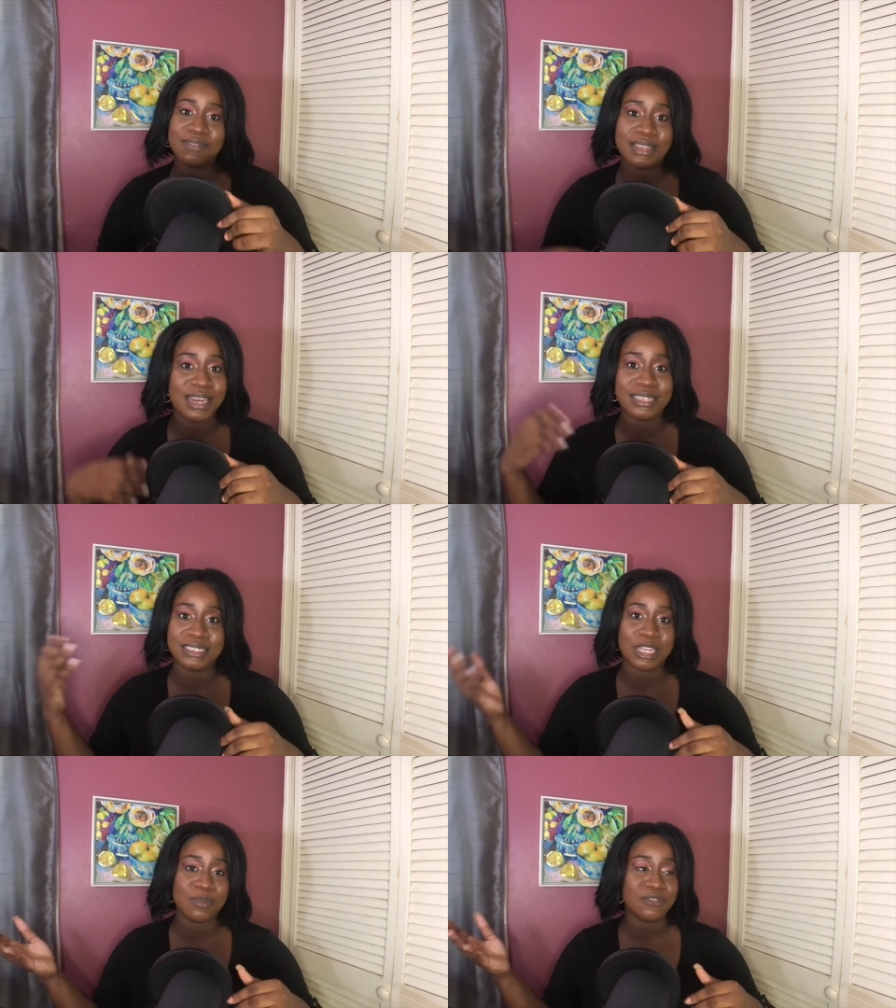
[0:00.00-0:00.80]
any, as I
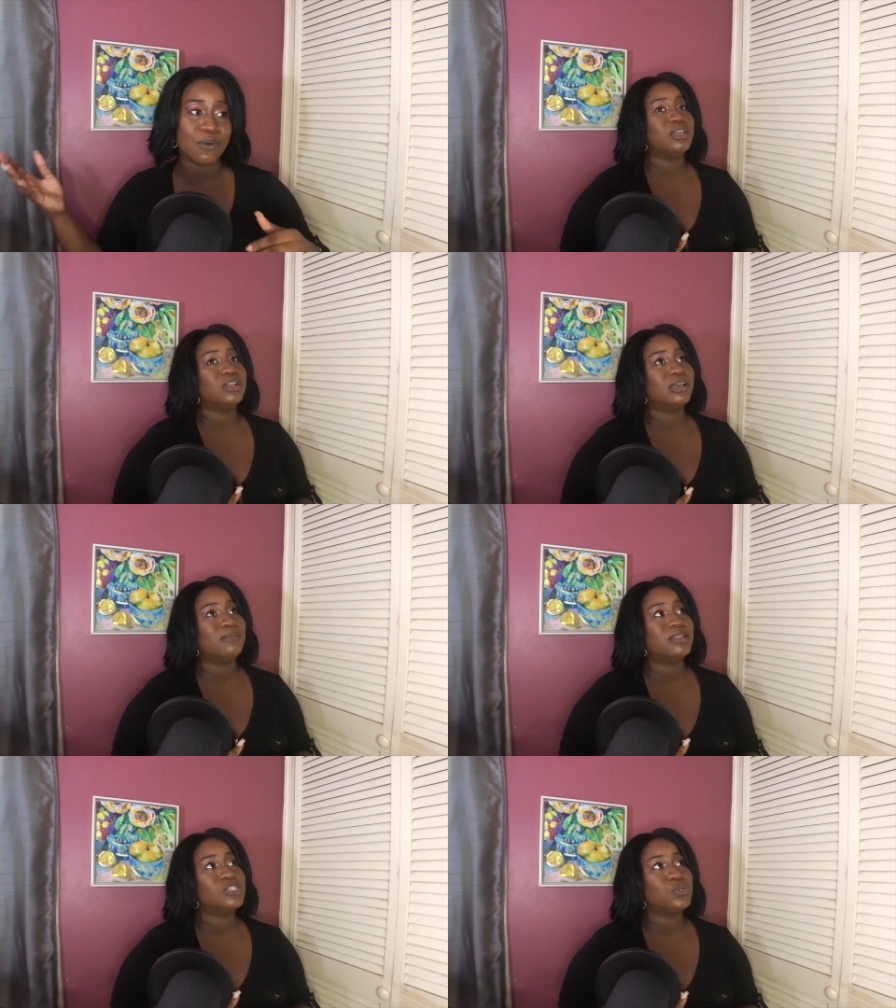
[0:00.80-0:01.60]
said before. You'll
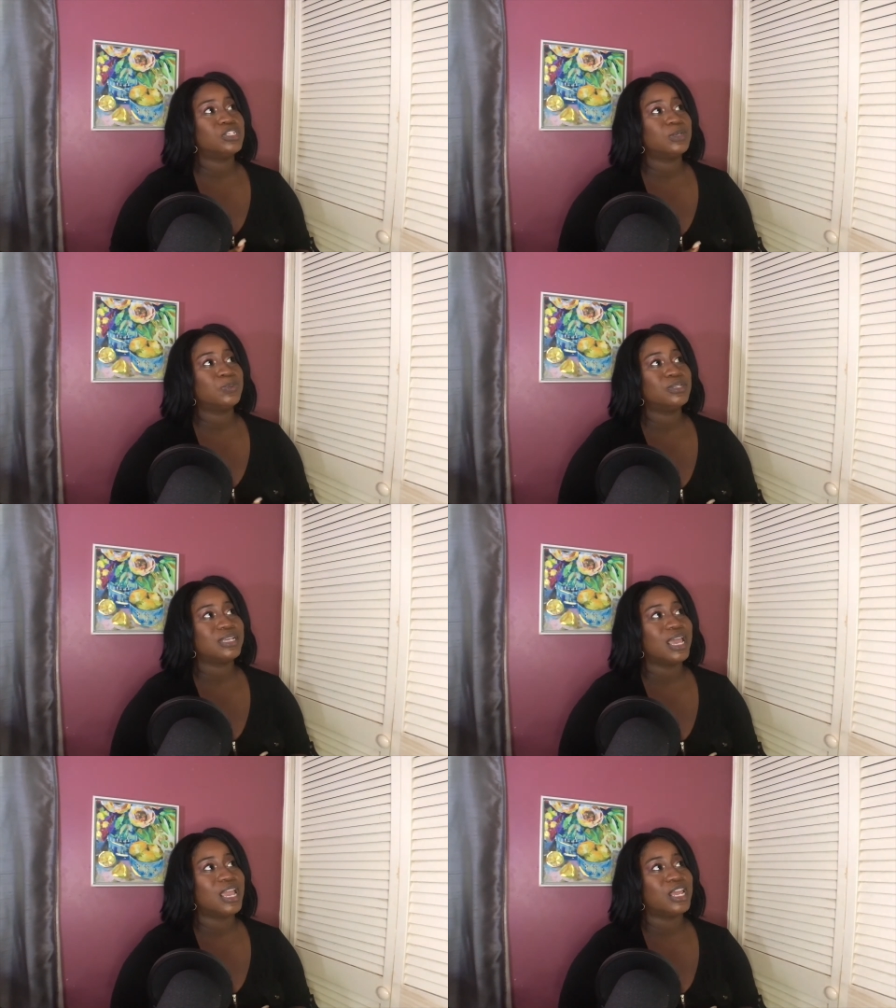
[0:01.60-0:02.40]
ensure to put
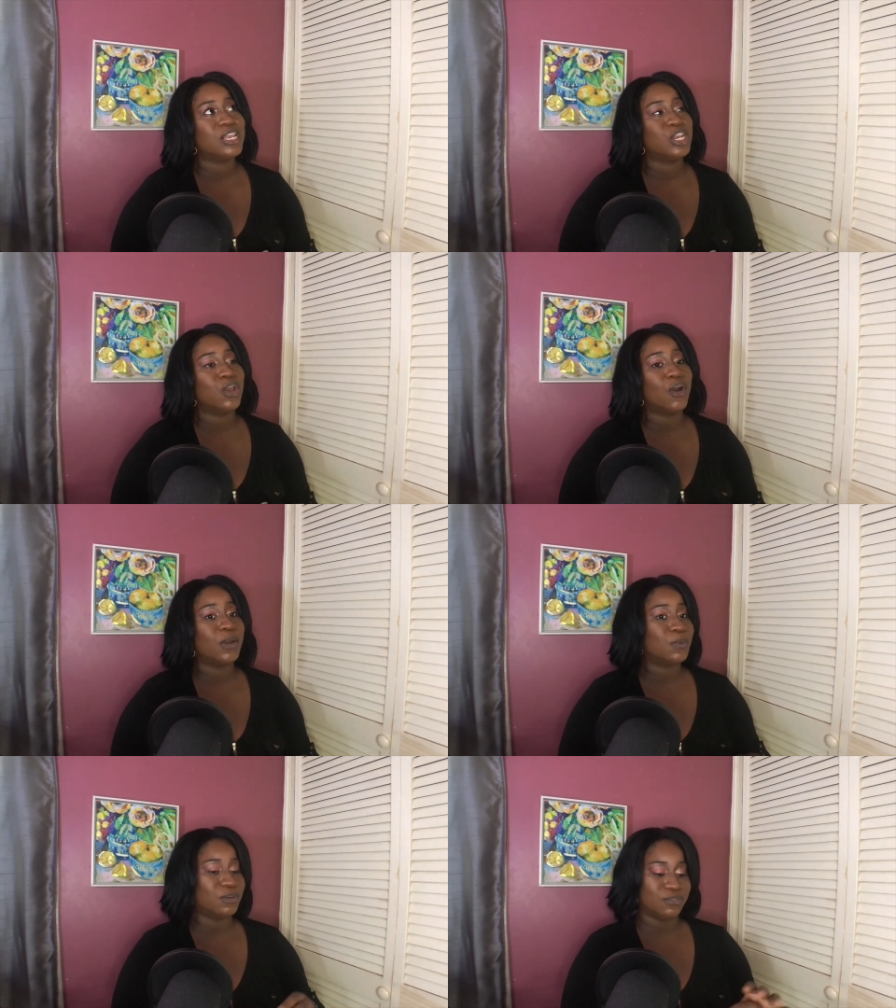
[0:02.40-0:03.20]
in your
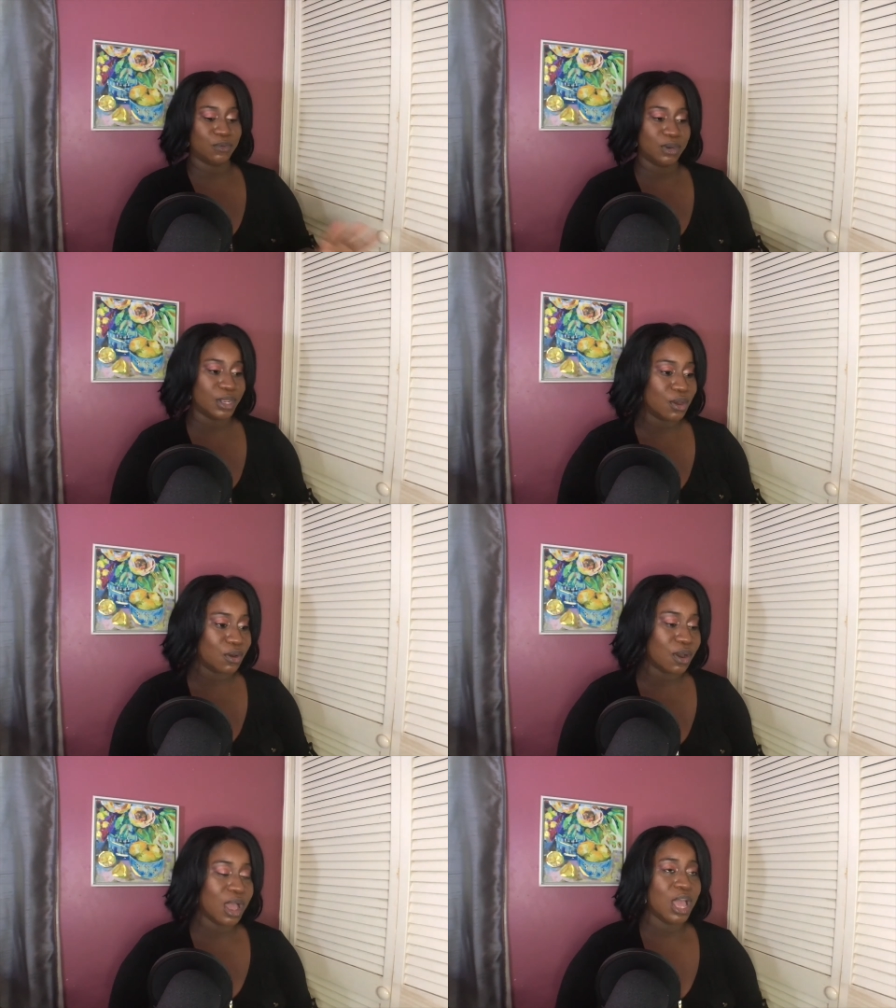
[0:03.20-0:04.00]
portfolio.